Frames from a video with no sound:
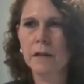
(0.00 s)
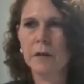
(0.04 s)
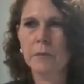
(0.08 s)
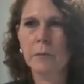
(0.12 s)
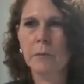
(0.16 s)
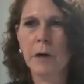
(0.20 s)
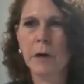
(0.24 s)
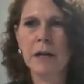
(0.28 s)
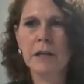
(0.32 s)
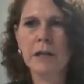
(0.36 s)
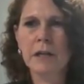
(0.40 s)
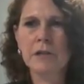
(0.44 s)
The
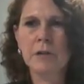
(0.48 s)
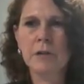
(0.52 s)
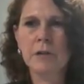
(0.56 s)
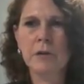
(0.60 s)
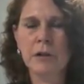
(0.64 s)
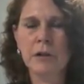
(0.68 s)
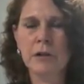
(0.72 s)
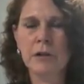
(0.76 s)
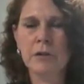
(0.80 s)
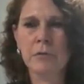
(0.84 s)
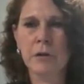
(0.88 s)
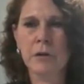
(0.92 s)
brain has two
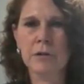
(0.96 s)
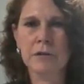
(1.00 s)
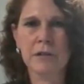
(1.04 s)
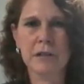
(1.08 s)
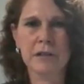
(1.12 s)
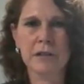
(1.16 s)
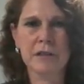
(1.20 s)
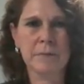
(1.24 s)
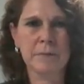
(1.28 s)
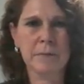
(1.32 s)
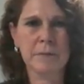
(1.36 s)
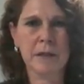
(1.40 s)
control
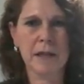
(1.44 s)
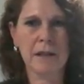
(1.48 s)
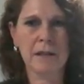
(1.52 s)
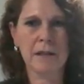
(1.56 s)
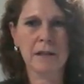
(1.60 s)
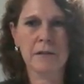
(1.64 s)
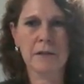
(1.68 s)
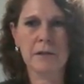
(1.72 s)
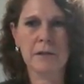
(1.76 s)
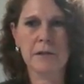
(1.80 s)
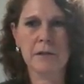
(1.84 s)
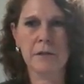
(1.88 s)
systems I
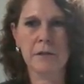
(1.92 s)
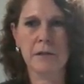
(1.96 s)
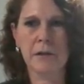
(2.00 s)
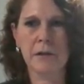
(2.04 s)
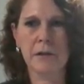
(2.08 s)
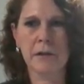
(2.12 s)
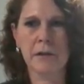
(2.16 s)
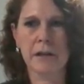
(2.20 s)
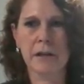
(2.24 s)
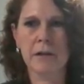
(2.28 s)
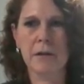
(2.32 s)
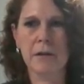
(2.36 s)
alluded to
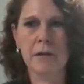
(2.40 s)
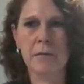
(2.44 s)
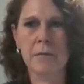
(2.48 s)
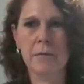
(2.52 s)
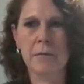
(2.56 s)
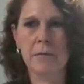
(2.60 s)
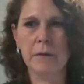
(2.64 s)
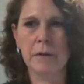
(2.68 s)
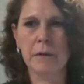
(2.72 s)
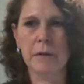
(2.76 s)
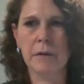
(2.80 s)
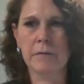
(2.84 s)
earlier.
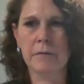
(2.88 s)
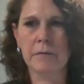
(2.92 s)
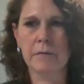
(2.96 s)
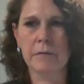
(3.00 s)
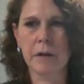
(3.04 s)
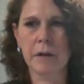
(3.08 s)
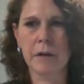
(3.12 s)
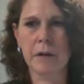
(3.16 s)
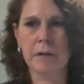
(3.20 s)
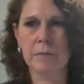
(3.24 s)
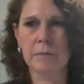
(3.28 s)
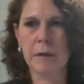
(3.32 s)
We
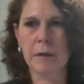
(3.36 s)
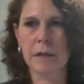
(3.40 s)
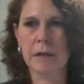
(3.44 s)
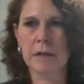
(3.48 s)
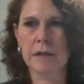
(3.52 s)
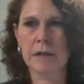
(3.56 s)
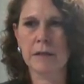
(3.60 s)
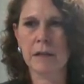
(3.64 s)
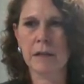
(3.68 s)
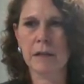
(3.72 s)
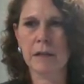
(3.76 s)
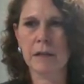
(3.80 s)
are meant
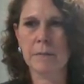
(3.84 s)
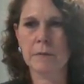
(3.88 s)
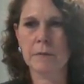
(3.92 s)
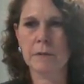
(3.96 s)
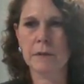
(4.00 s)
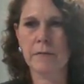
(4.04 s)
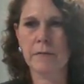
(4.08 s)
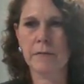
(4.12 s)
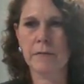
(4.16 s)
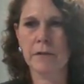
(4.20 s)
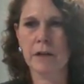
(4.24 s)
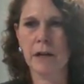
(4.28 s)
to sleep
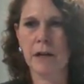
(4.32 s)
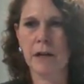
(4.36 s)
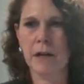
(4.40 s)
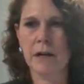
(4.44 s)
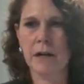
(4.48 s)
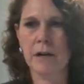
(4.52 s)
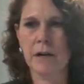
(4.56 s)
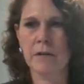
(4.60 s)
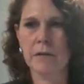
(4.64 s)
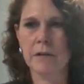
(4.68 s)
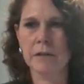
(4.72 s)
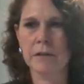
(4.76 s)
7 to
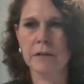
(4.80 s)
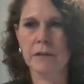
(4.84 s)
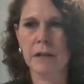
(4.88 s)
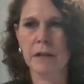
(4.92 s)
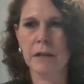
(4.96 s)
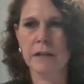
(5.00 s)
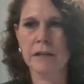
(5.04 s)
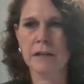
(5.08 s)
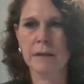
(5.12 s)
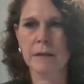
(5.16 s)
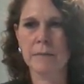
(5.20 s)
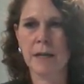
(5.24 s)
9 hours a
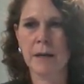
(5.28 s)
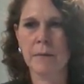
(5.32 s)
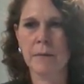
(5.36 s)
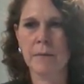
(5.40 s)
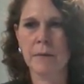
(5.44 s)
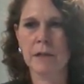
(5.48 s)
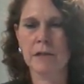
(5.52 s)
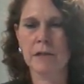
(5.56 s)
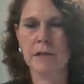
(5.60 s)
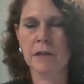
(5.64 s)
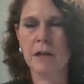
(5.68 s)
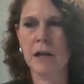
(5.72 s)
night, same
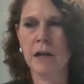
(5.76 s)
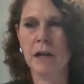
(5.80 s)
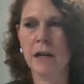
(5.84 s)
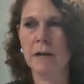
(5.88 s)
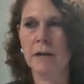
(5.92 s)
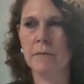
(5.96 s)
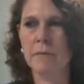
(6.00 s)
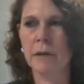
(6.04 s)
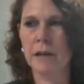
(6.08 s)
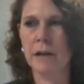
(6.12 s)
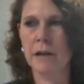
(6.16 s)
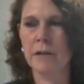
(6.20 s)
time each
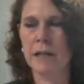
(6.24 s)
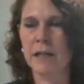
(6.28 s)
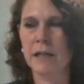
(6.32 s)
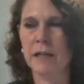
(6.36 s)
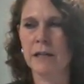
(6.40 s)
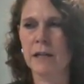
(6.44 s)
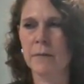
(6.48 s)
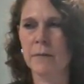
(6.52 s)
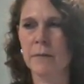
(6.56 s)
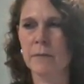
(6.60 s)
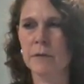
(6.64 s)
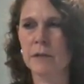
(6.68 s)
night, without
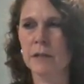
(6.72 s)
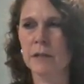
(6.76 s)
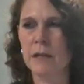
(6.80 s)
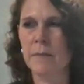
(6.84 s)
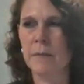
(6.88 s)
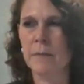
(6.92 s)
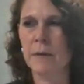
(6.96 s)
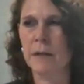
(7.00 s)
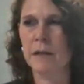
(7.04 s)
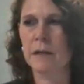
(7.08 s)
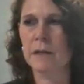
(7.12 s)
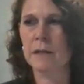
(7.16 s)
daytime
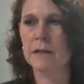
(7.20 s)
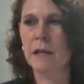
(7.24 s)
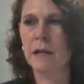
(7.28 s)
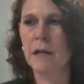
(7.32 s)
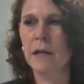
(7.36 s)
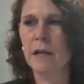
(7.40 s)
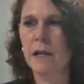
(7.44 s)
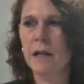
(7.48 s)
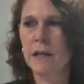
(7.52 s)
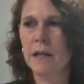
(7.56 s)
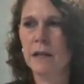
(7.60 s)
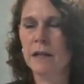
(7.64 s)
sleepiness.
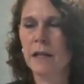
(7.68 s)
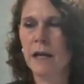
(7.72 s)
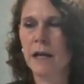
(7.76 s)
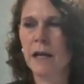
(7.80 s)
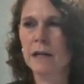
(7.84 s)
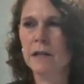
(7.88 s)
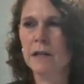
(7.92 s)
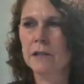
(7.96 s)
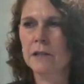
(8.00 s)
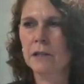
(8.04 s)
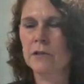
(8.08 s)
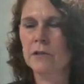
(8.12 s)
And
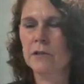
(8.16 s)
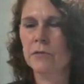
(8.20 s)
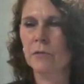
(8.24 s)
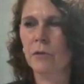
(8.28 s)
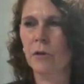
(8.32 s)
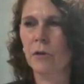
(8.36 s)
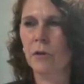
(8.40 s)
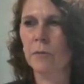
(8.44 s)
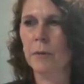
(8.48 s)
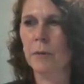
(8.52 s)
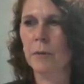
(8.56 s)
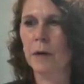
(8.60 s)
that is
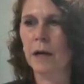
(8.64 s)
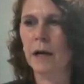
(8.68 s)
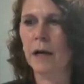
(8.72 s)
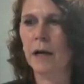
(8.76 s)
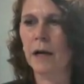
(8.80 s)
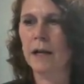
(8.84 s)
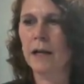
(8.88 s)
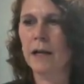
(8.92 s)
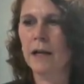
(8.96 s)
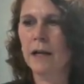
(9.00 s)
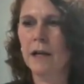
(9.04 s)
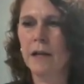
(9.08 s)
controlled
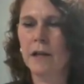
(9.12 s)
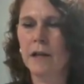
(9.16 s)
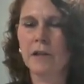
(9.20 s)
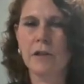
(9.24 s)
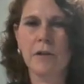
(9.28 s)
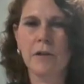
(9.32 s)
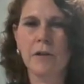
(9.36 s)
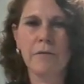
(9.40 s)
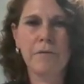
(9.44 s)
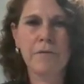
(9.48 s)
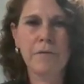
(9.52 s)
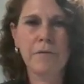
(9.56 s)
by
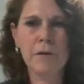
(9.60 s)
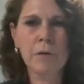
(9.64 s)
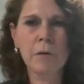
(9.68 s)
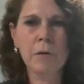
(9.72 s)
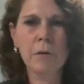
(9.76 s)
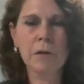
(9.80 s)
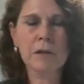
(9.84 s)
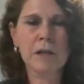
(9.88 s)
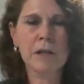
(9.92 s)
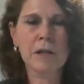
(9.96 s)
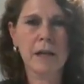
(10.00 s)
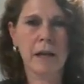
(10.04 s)
the
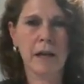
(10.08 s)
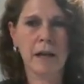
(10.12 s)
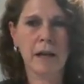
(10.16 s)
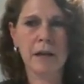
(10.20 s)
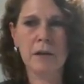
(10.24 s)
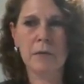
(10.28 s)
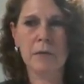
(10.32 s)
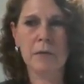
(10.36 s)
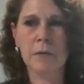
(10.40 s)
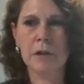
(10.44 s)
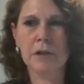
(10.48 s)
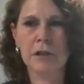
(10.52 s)
fuel
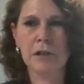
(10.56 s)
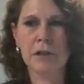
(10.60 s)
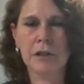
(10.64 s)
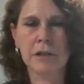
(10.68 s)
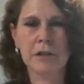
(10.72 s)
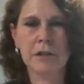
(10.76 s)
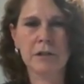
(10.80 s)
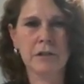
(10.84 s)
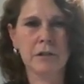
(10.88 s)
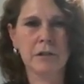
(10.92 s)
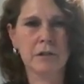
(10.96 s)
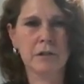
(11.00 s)
tank, which
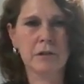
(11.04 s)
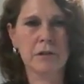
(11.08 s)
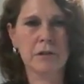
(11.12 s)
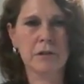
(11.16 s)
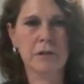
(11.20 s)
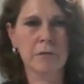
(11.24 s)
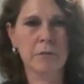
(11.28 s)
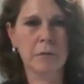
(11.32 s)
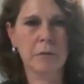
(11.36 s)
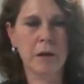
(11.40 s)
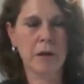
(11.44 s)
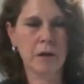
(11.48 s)
is
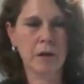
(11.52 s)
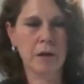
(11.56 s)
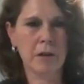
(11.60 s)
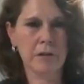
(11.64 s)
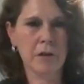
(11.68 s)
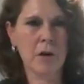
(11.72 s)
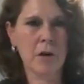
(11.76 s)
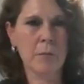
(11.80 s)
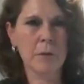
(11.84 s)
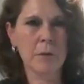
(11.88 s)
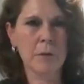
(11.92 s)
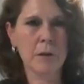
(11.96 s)
your, we call it
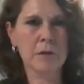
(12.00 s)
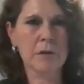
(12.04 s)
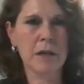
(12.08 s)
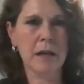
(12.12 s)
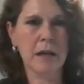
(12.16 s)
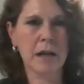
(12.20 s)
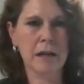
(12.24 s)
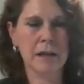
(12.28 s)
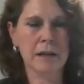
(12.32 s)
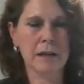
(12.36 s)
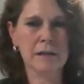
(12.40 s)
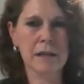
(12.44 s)
the
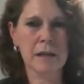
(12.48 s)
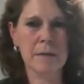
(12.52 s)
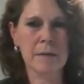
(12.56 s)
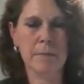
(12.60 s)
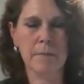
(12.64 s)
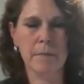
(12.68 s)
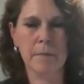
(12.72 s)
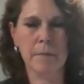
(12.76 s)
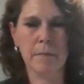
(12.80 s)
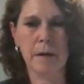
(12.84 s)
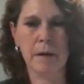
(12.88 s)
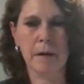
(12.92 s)
homeostatic sleep